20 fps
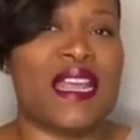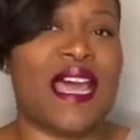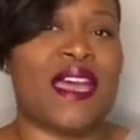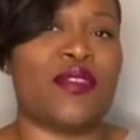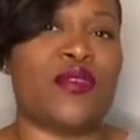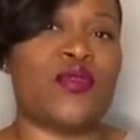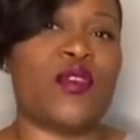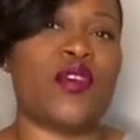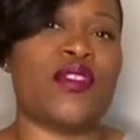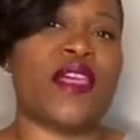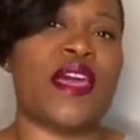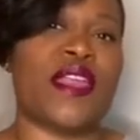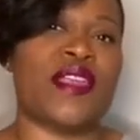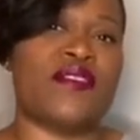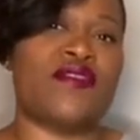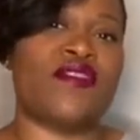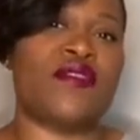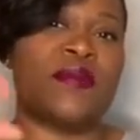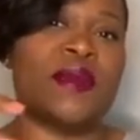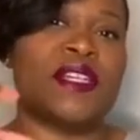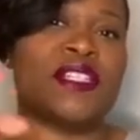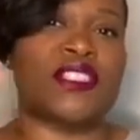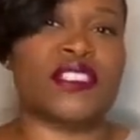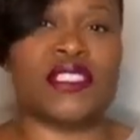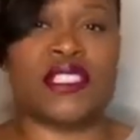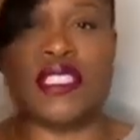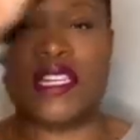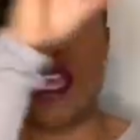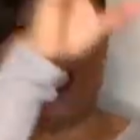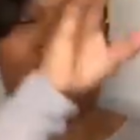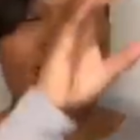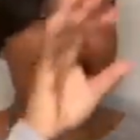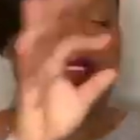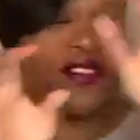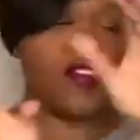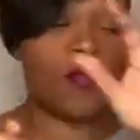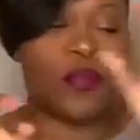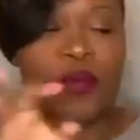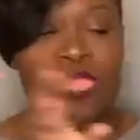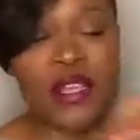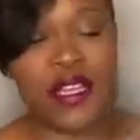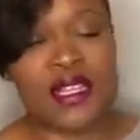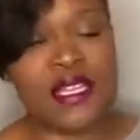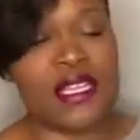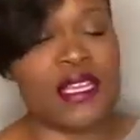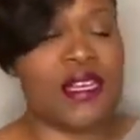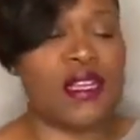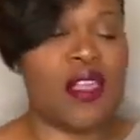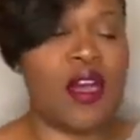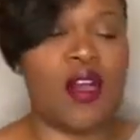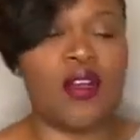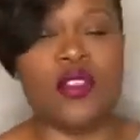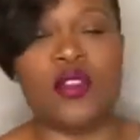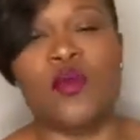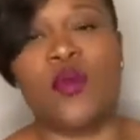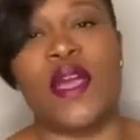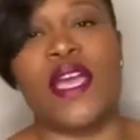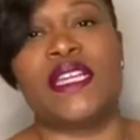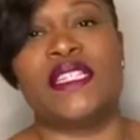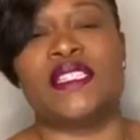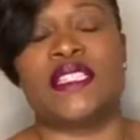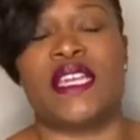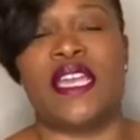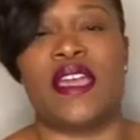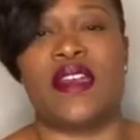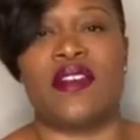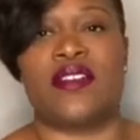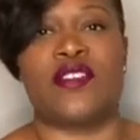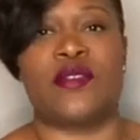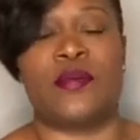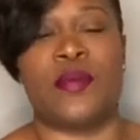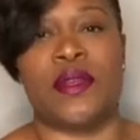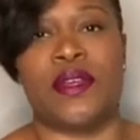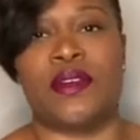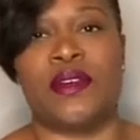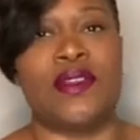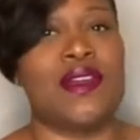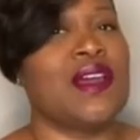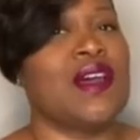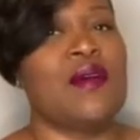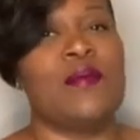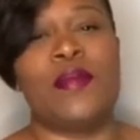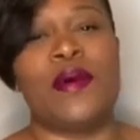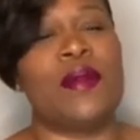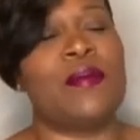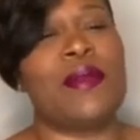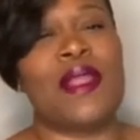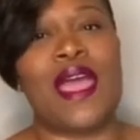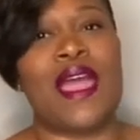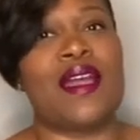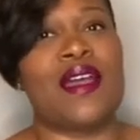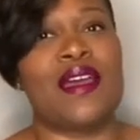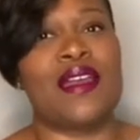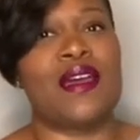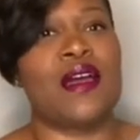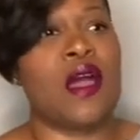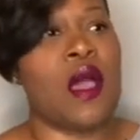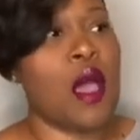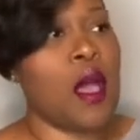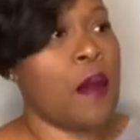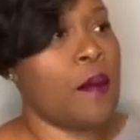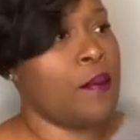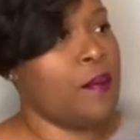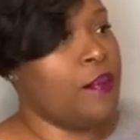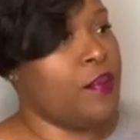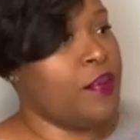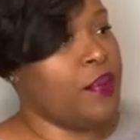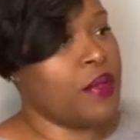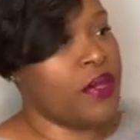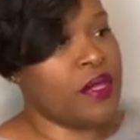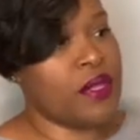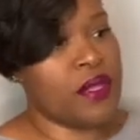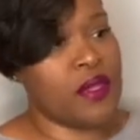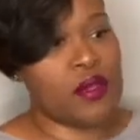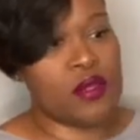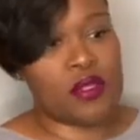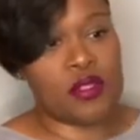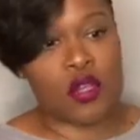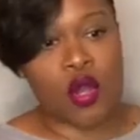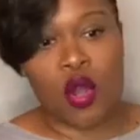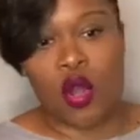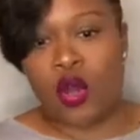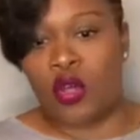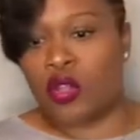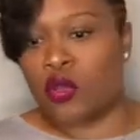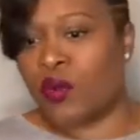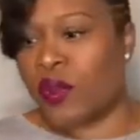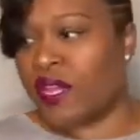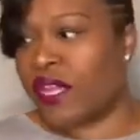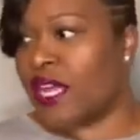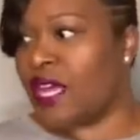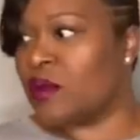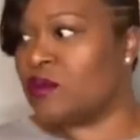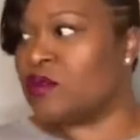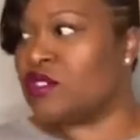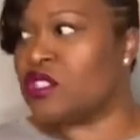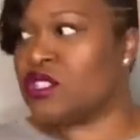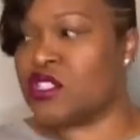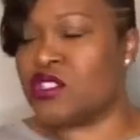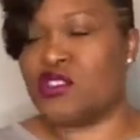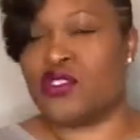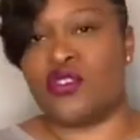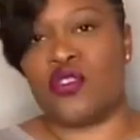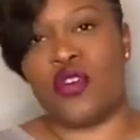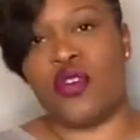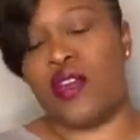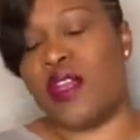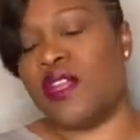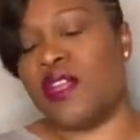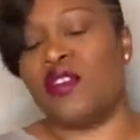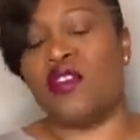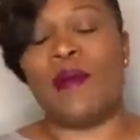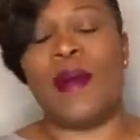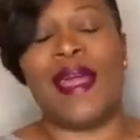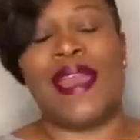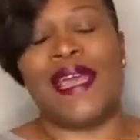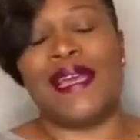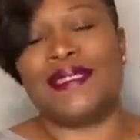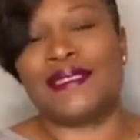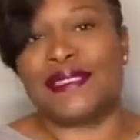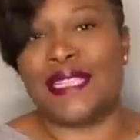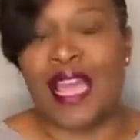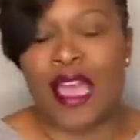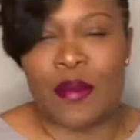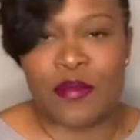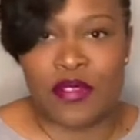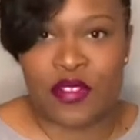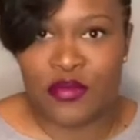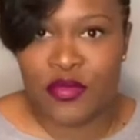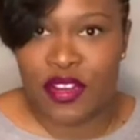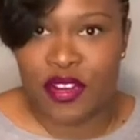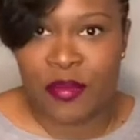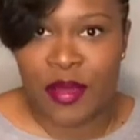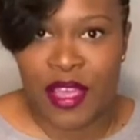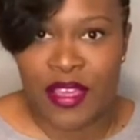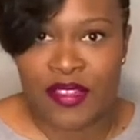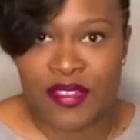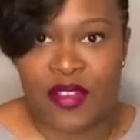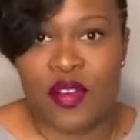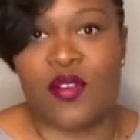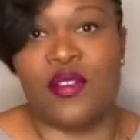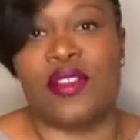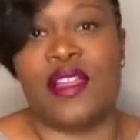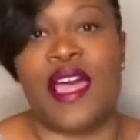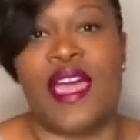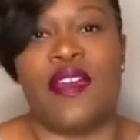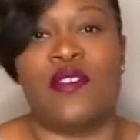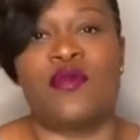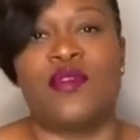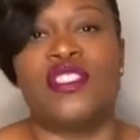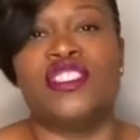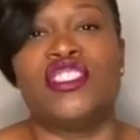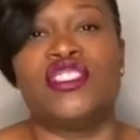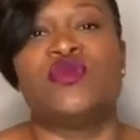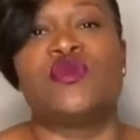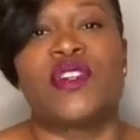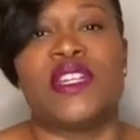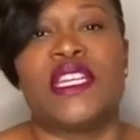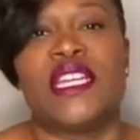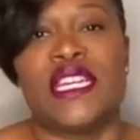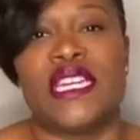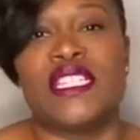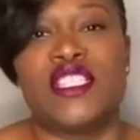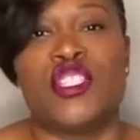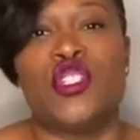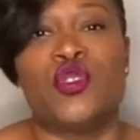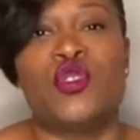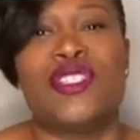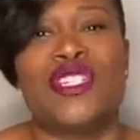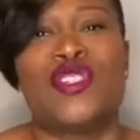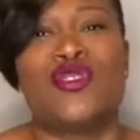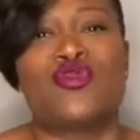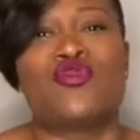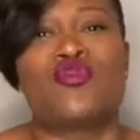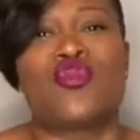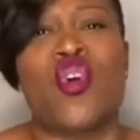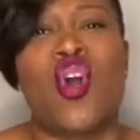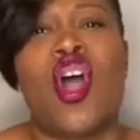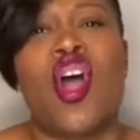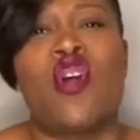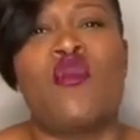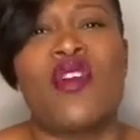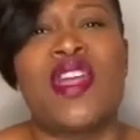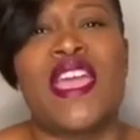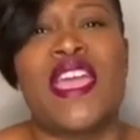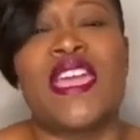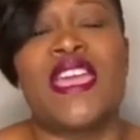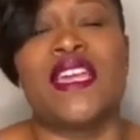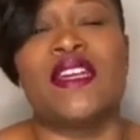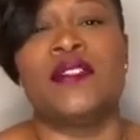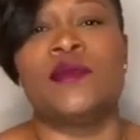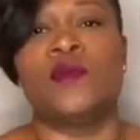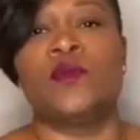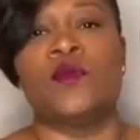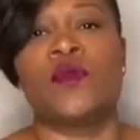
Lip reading: I throw that information in. I kind of sprinkle it along the way to character build, but I'm not going to build all the way up to the story. Nobody has time to read about his whole life. We just want to get to the story.